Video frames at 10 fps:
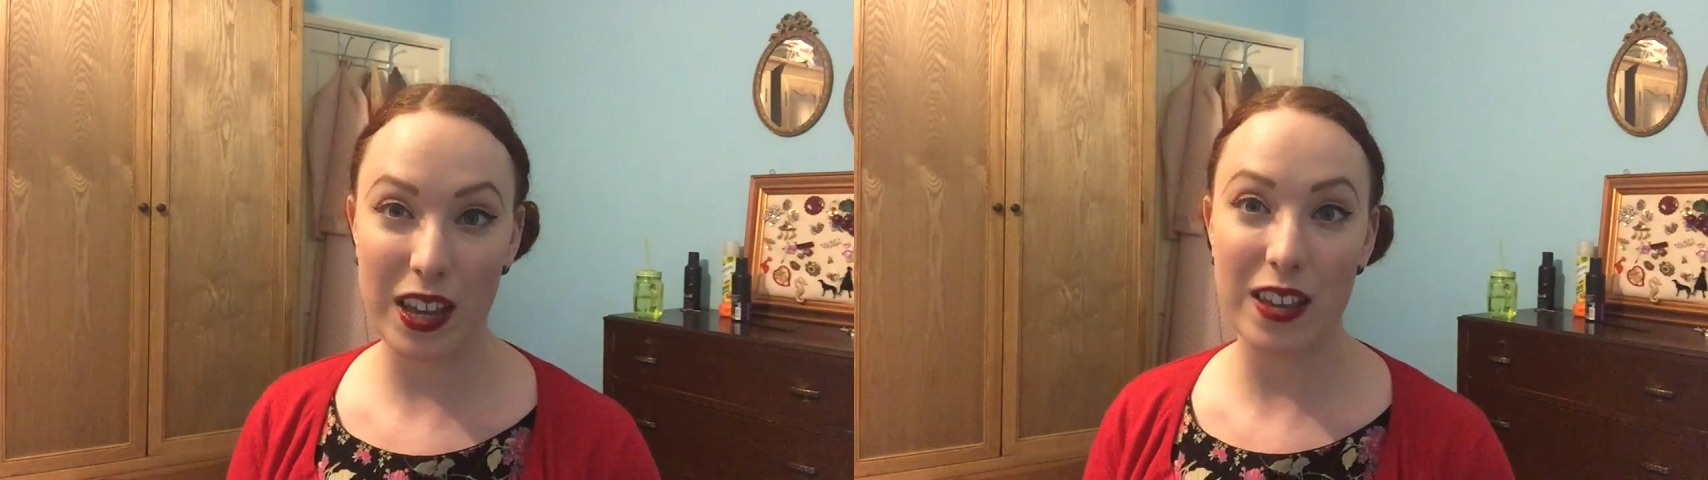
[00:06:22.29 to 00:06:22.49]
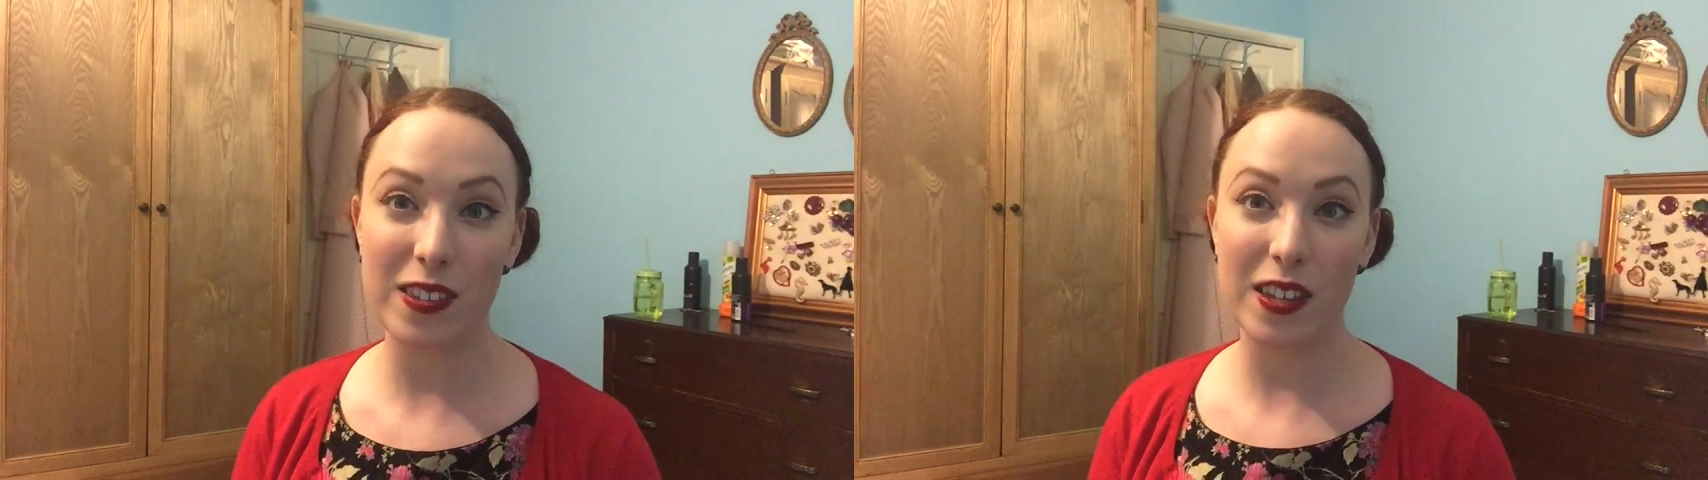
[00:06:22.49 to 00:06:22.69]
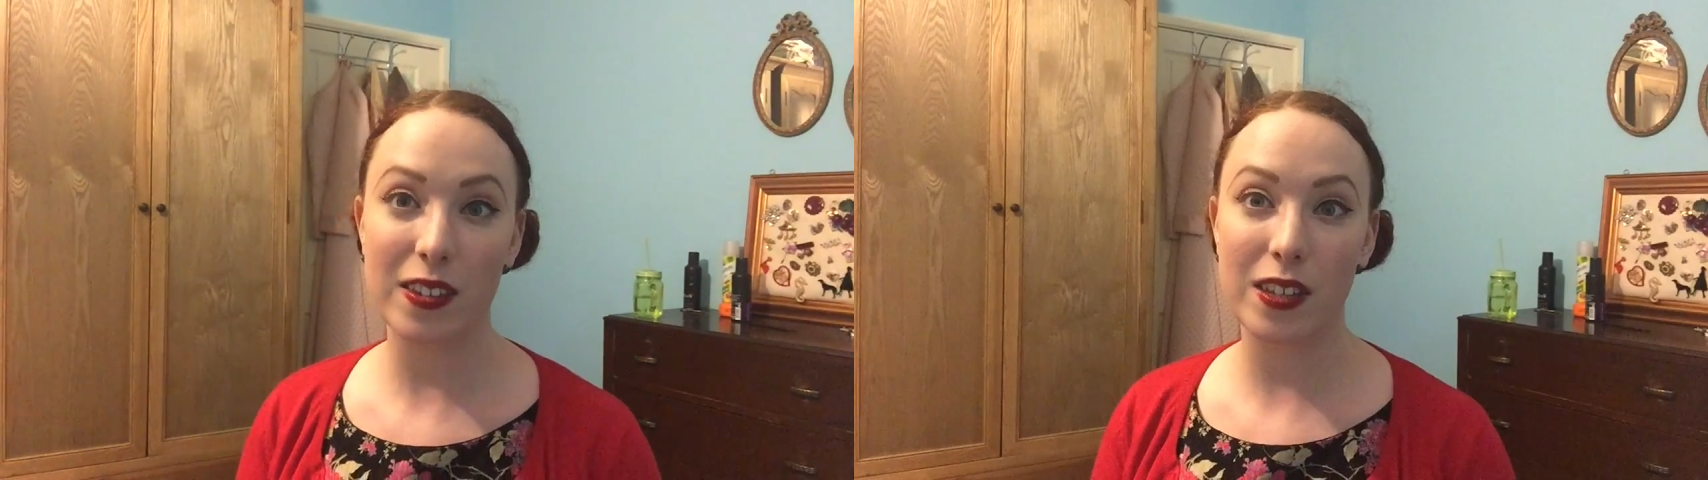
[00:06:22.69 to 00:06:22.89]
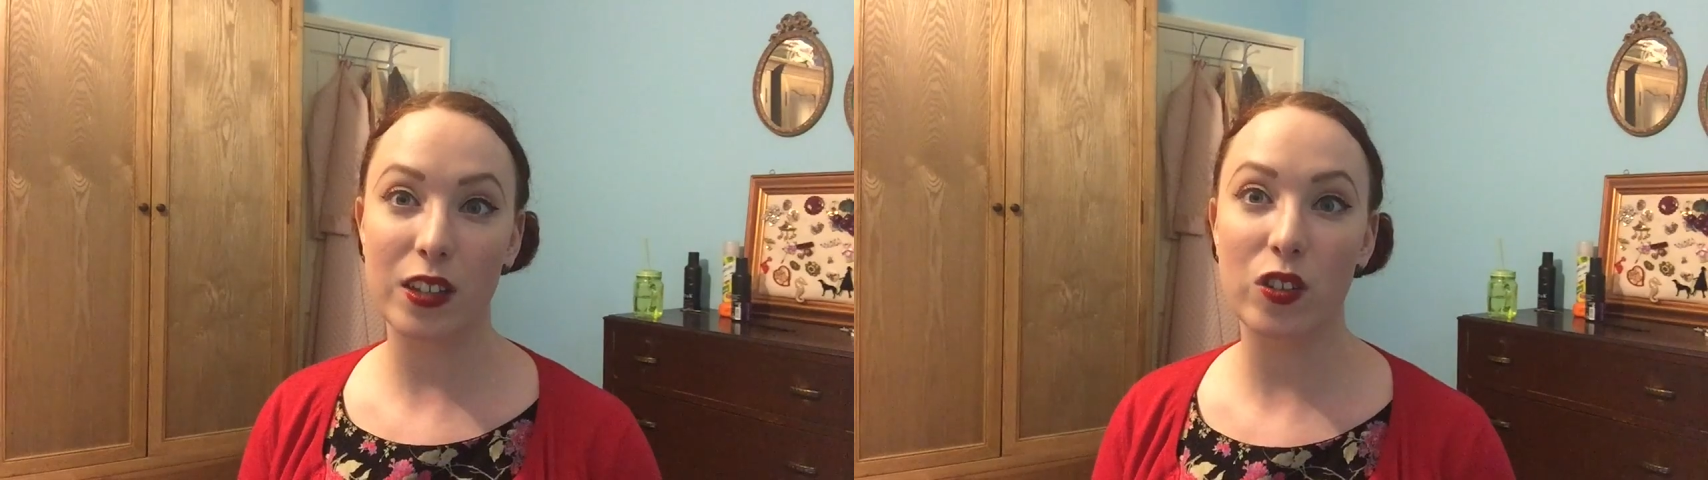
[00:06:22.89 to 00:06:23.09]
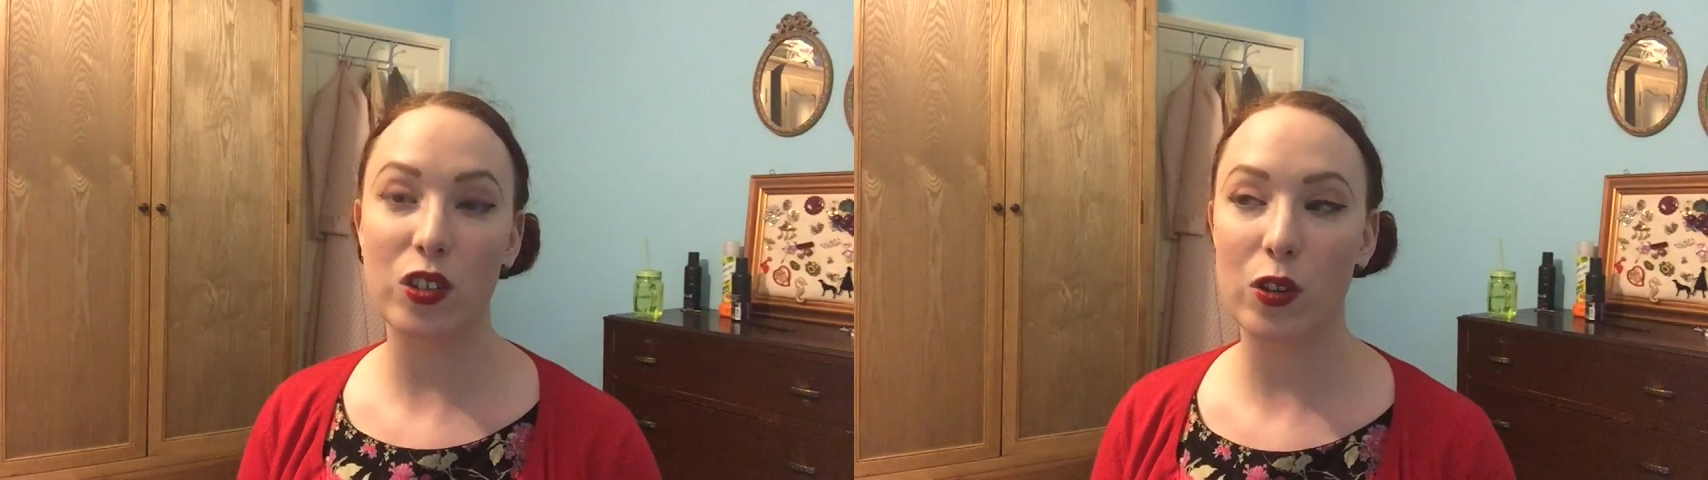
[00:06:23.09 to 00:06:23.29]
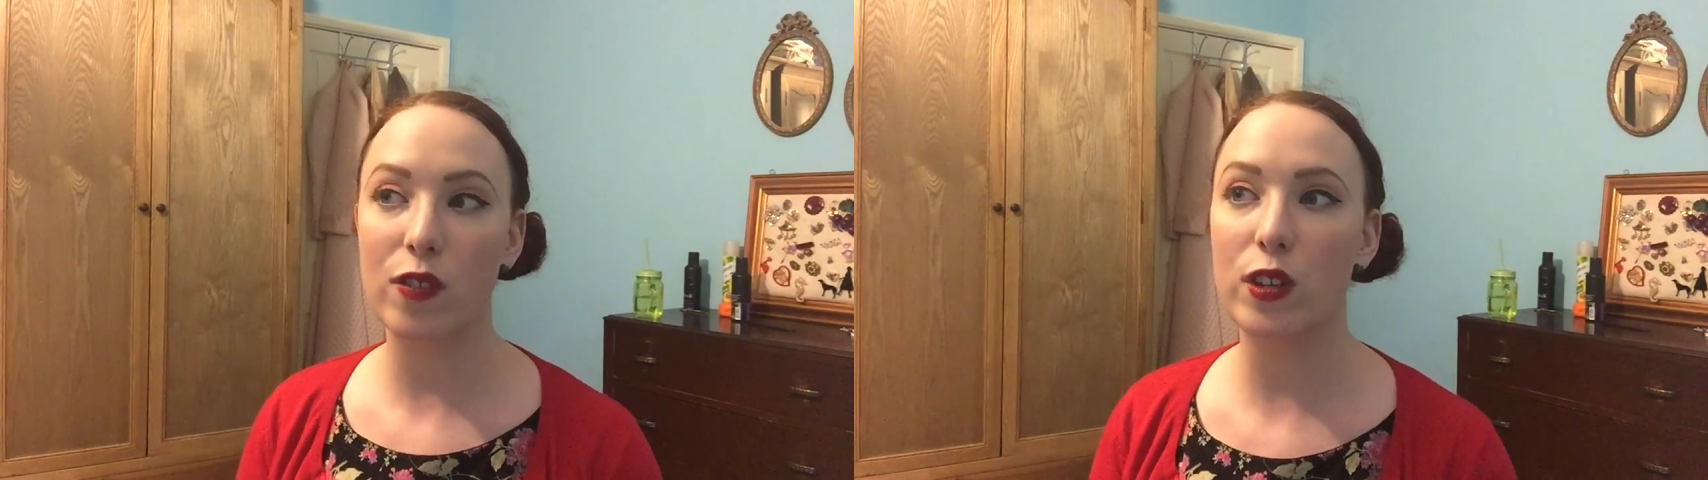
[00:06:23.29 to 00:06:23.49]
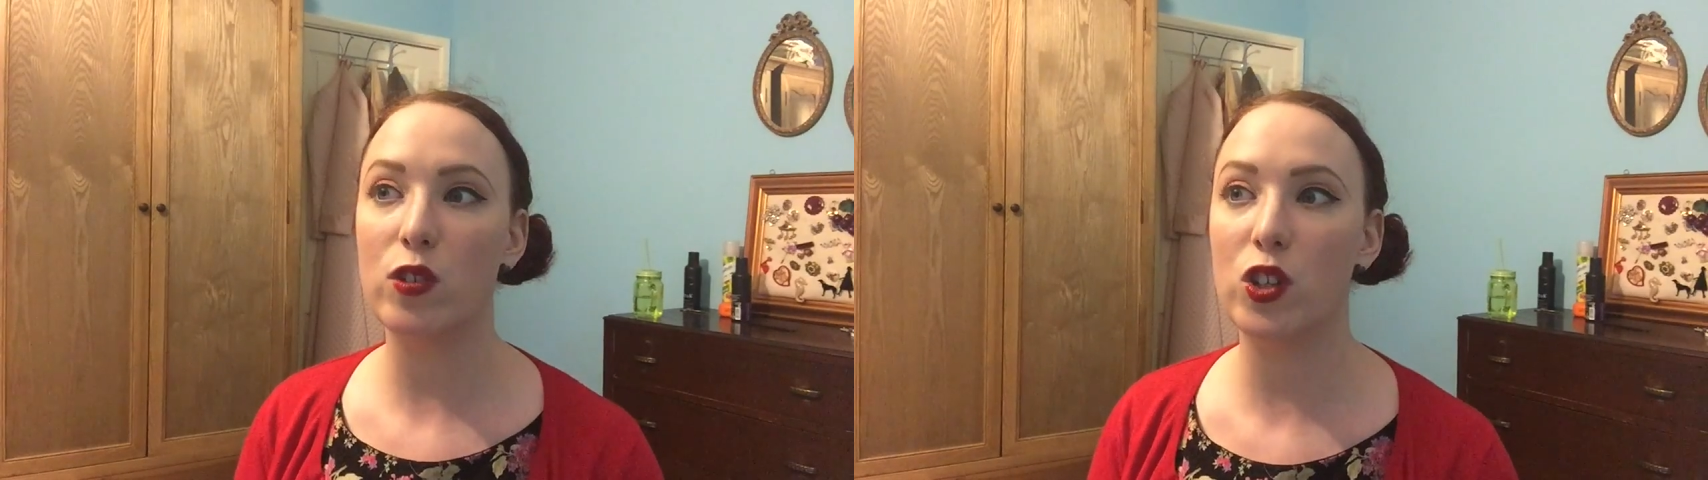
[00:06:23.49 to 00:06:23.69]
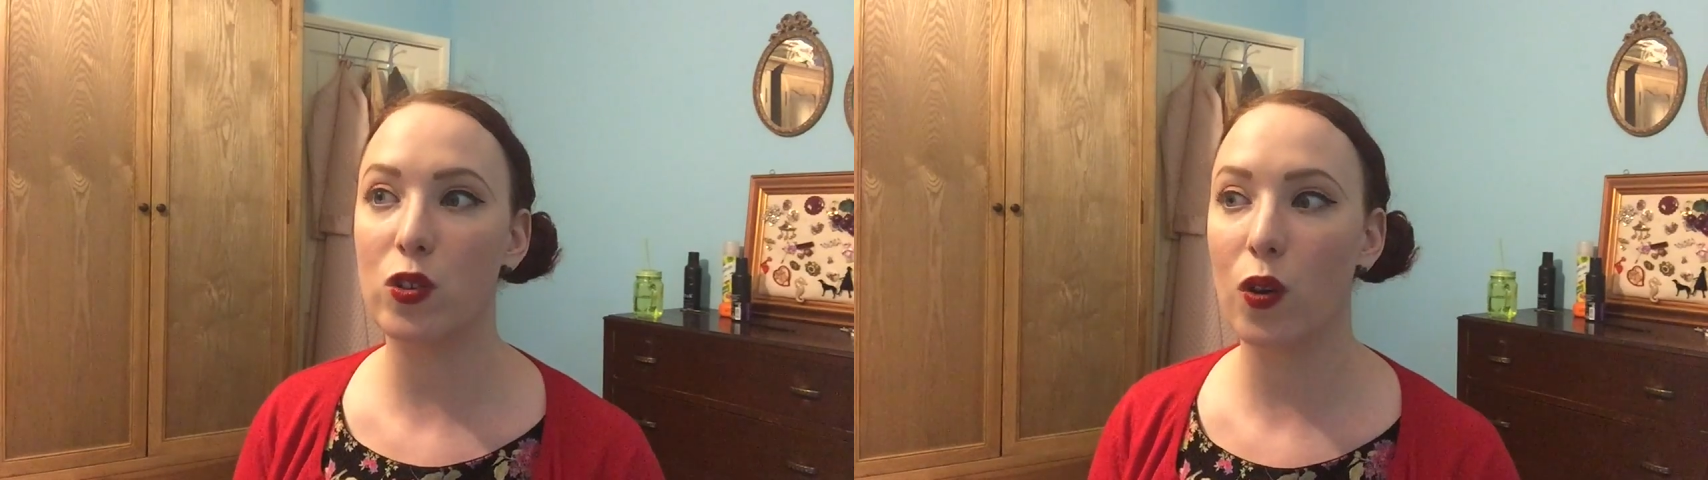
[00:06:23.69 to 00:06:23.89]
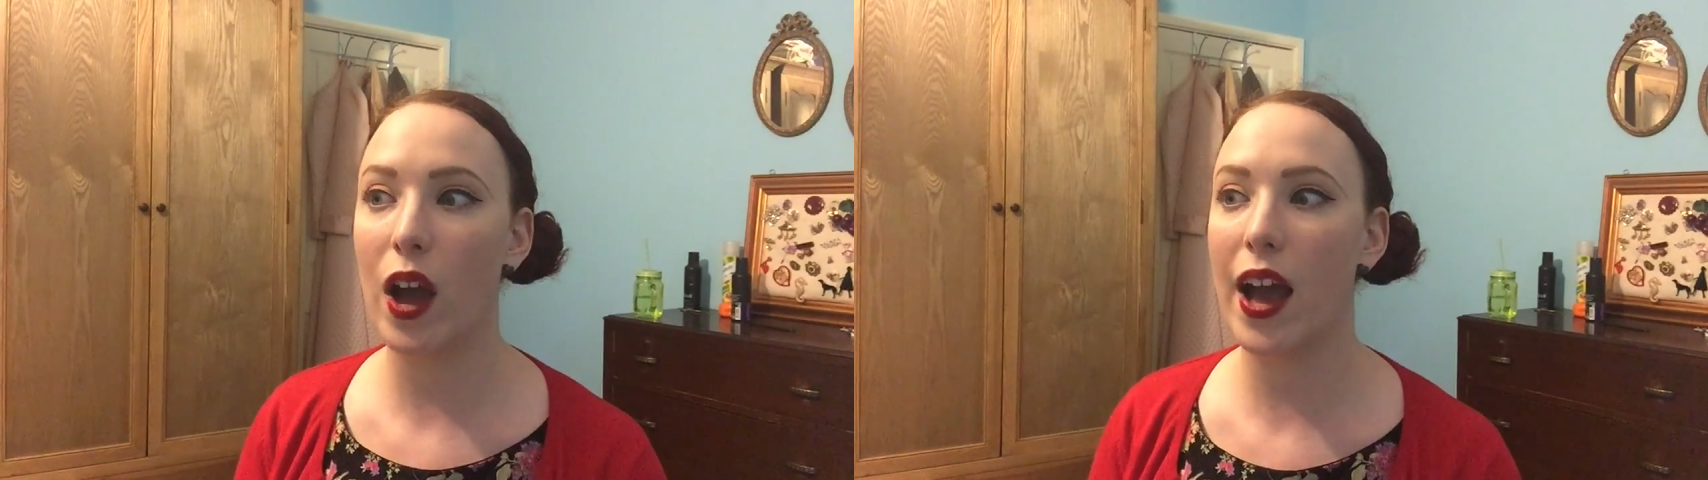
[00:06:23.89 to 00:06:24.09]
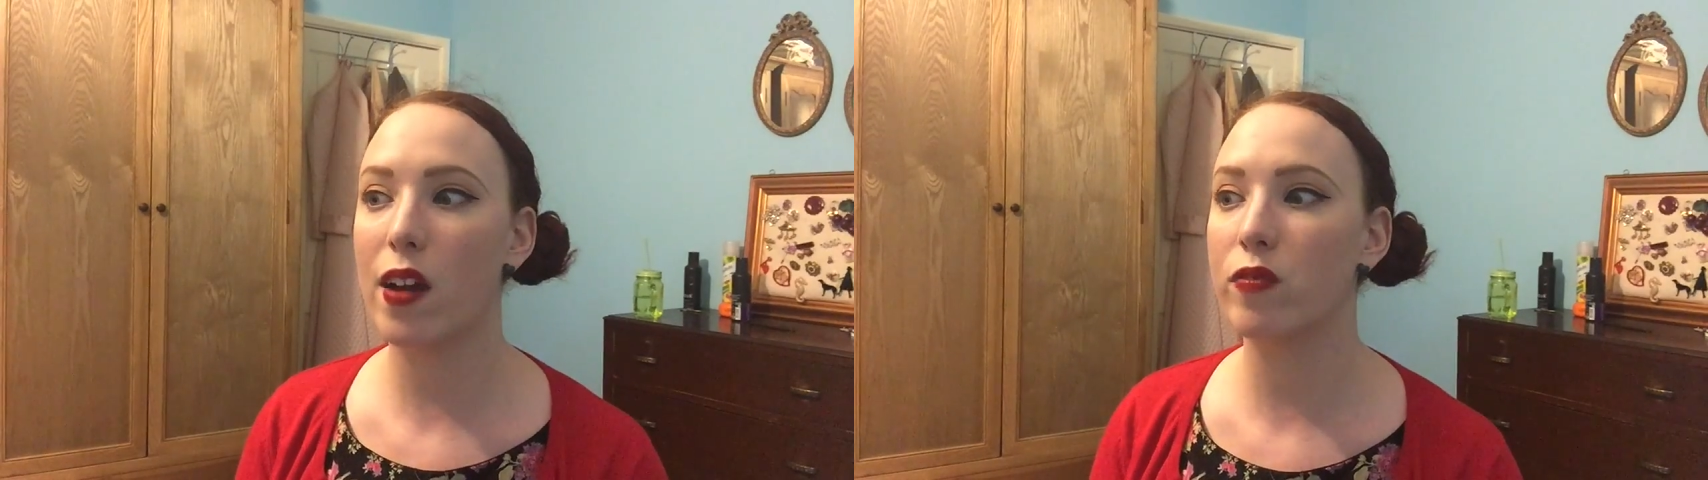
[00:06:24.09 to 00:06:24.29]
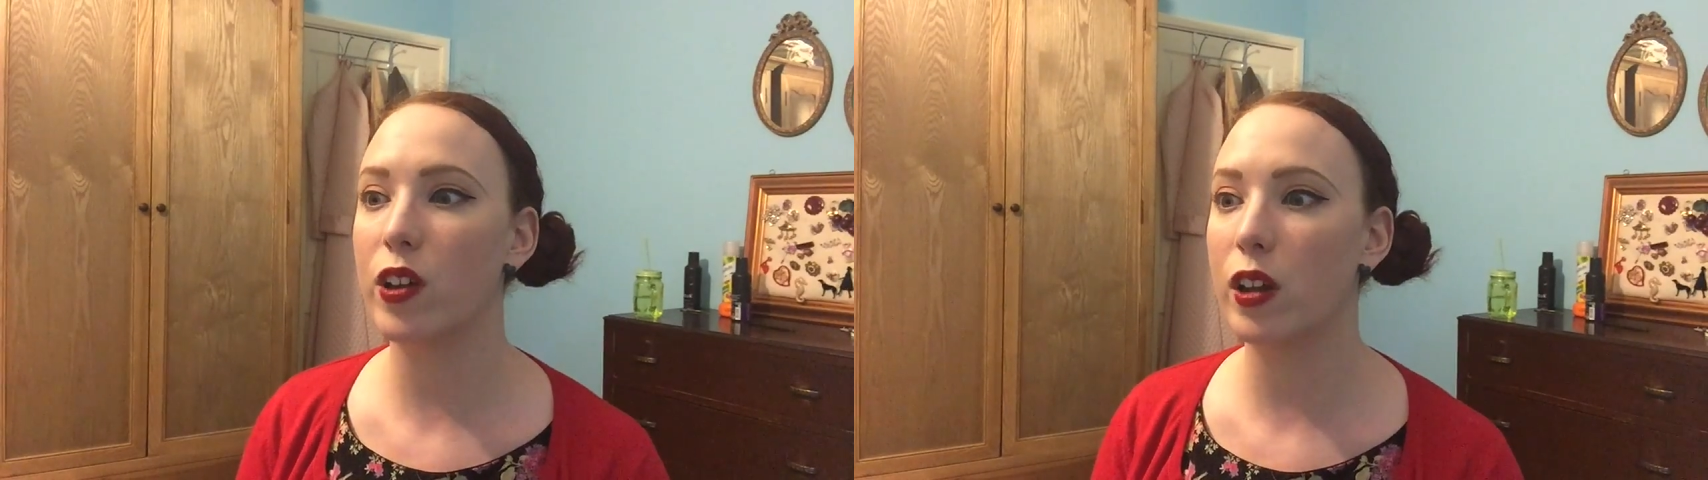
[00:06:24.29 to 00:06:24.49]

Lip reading: easiest thing to do if you do not have